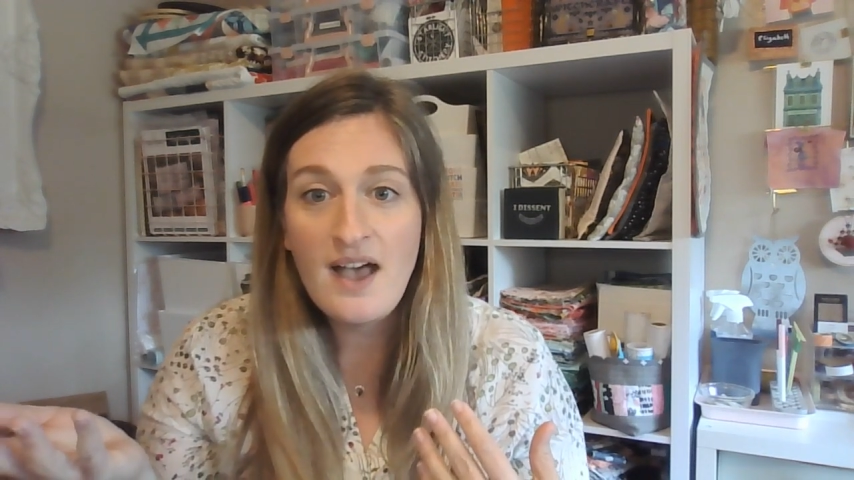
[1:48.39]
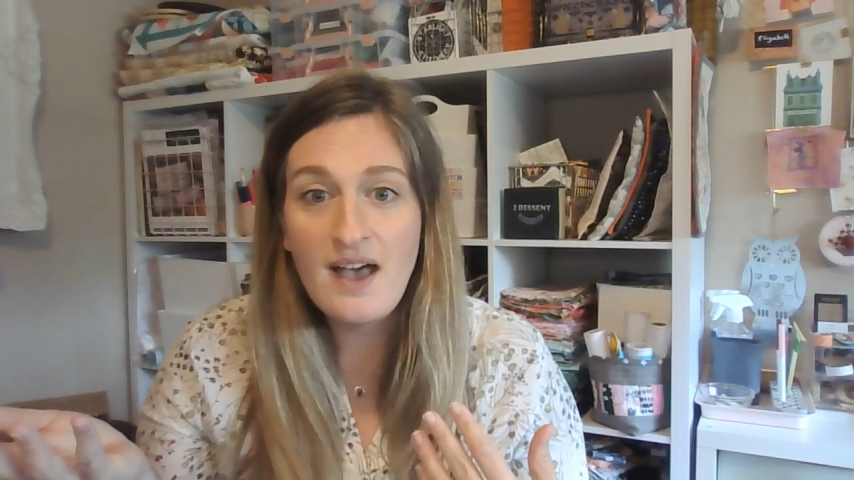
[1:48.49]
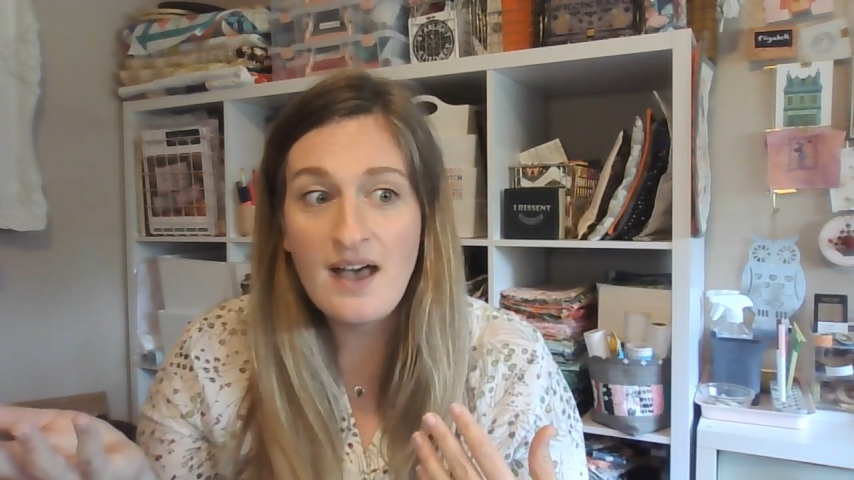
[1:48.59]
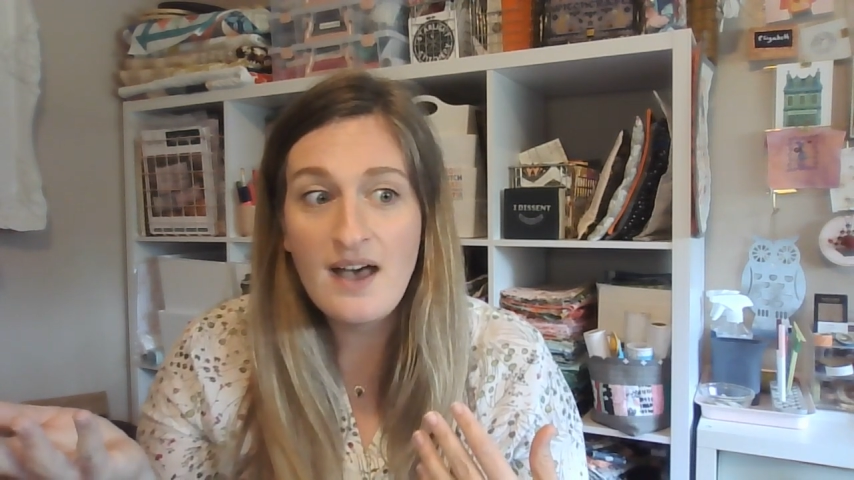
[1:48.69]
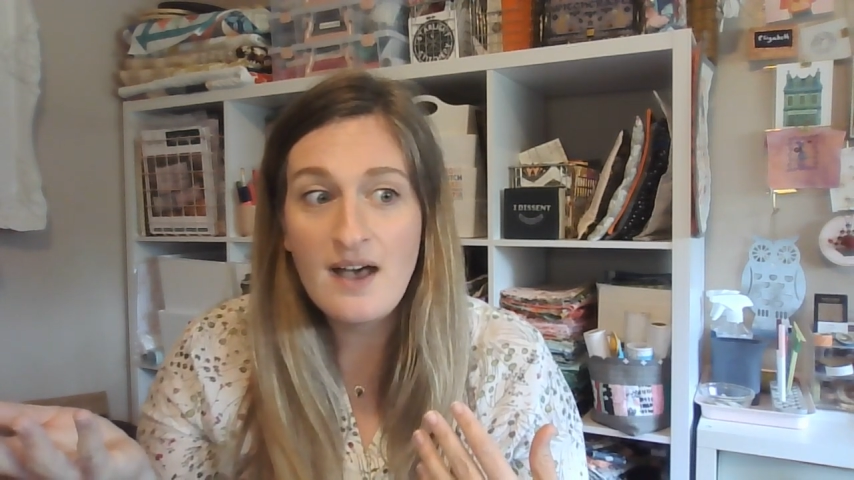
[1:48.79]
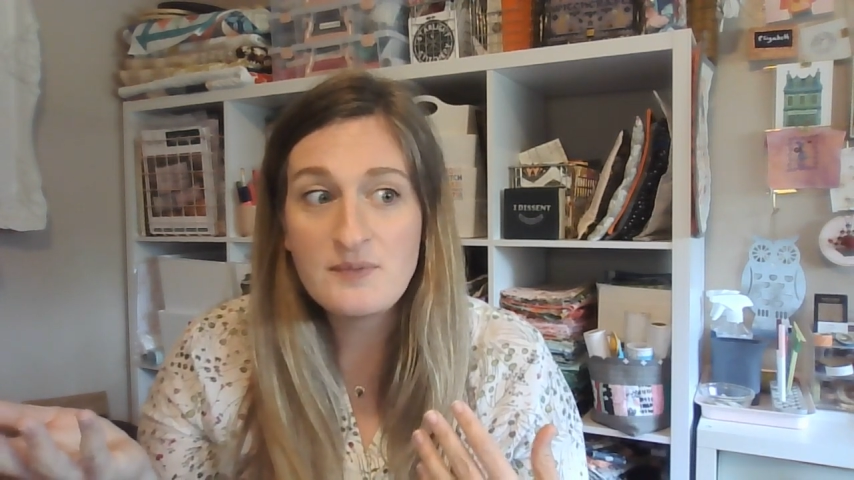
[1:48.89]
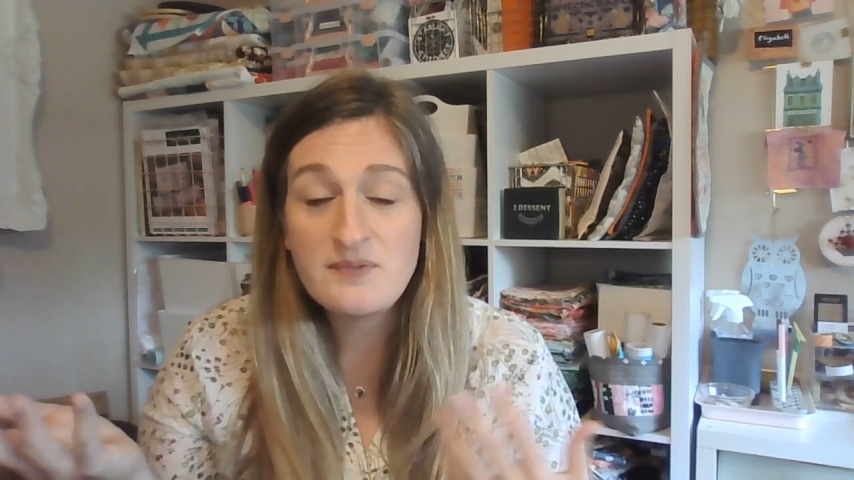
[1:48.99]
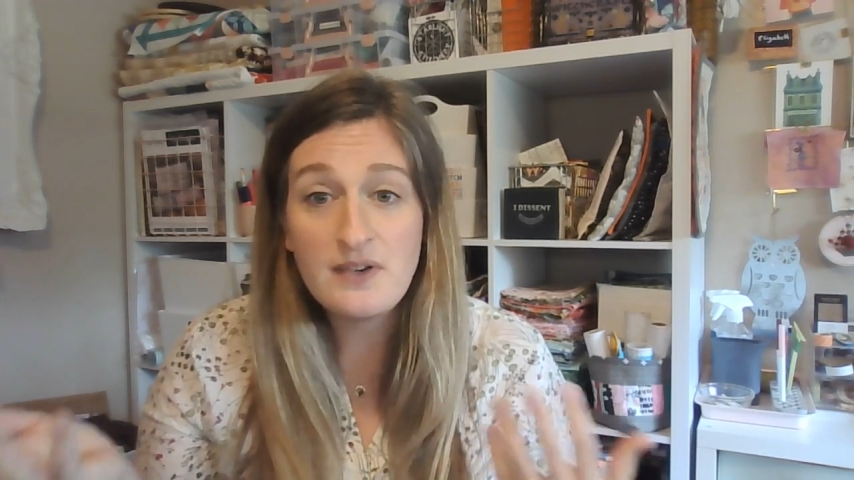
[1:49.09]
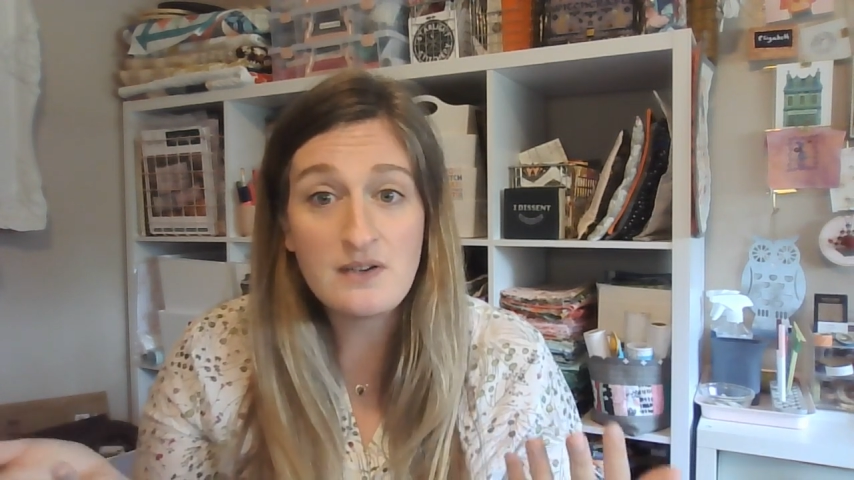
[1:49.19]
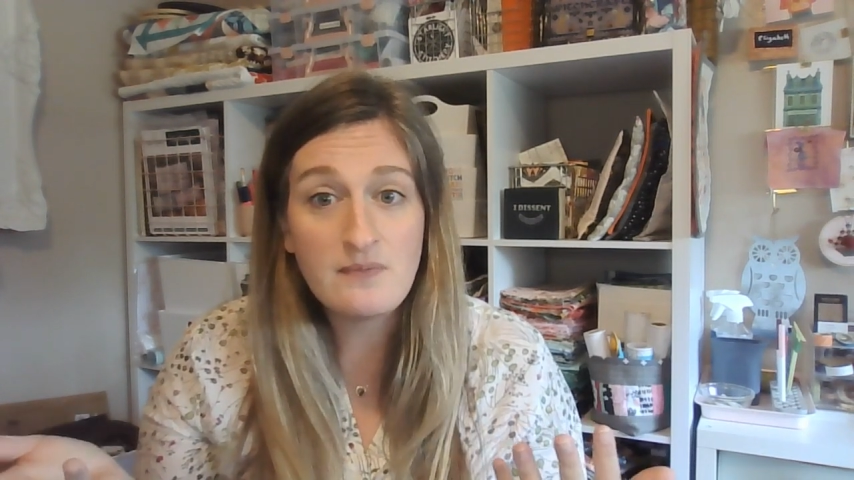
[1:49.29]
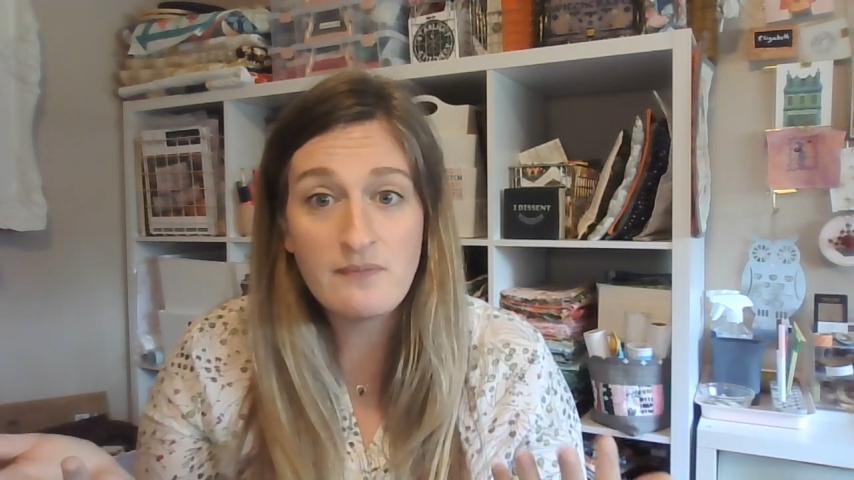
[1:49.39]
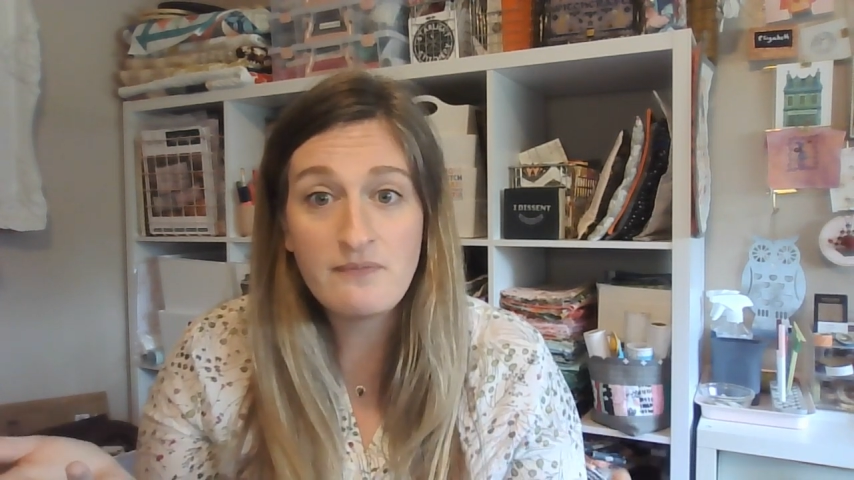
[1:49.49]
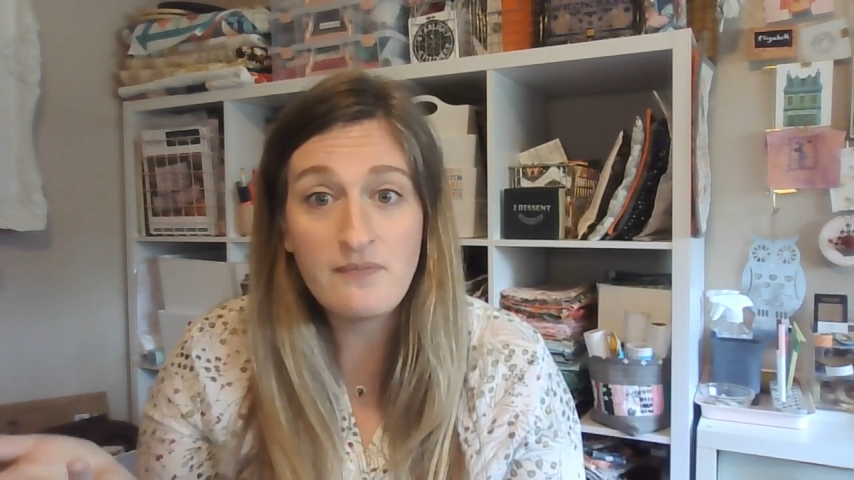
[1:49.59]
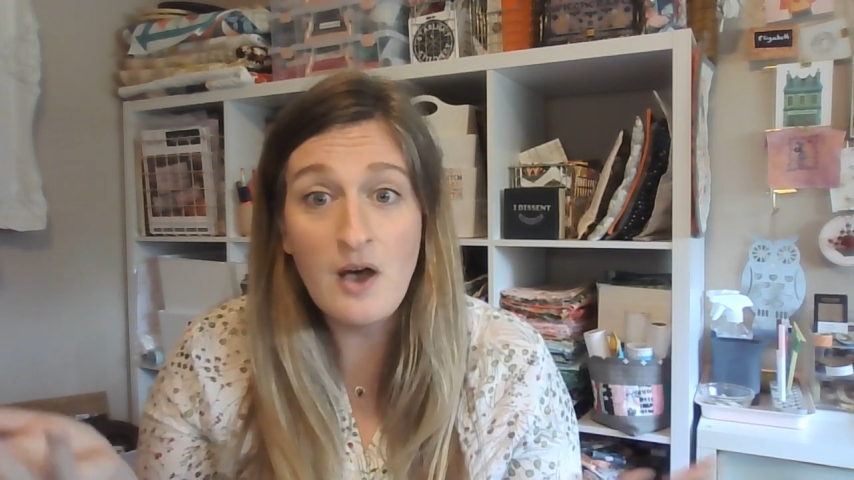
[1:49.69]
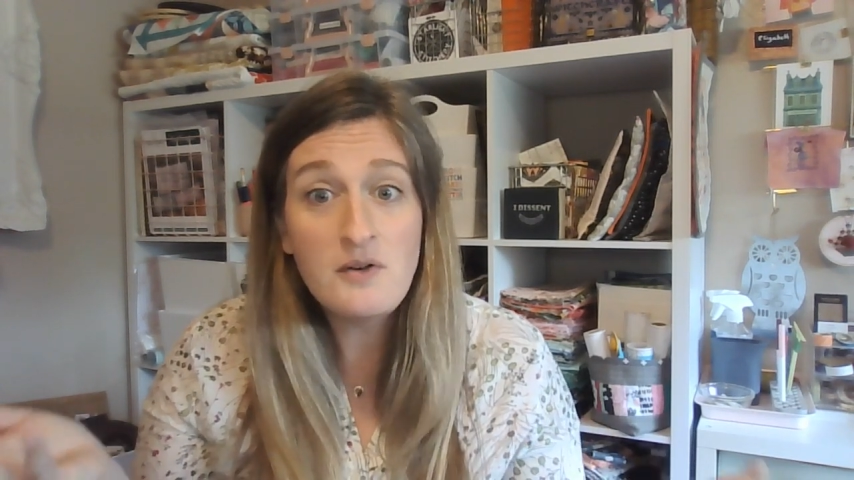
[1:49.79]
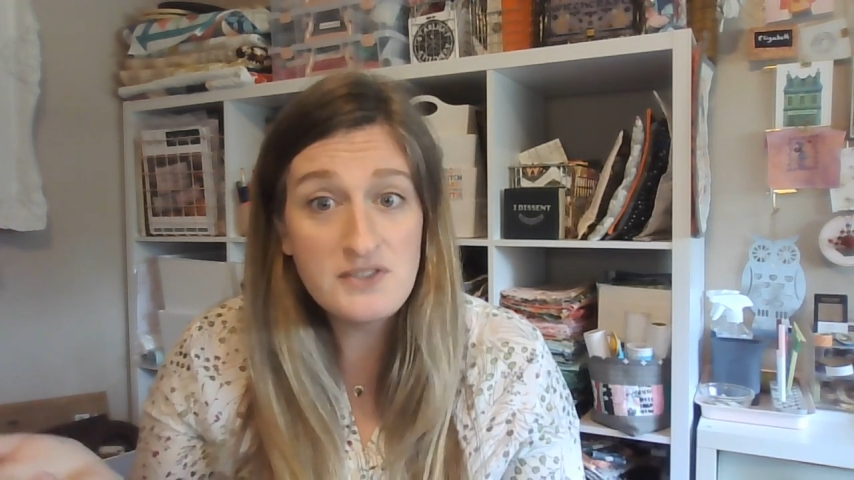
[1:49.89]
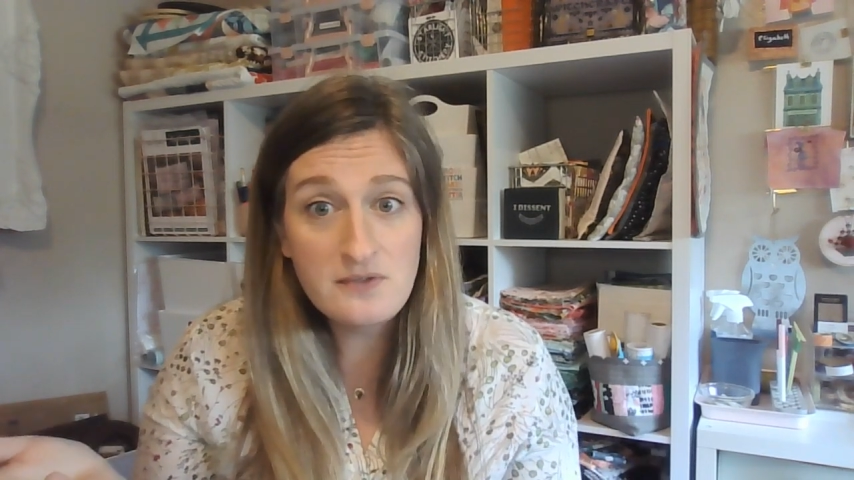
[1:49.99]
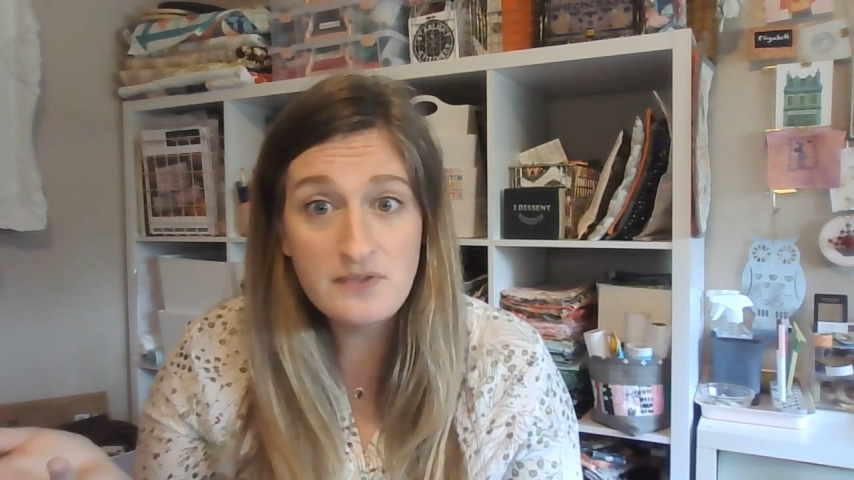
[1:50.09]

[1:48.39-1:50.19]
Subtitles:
was also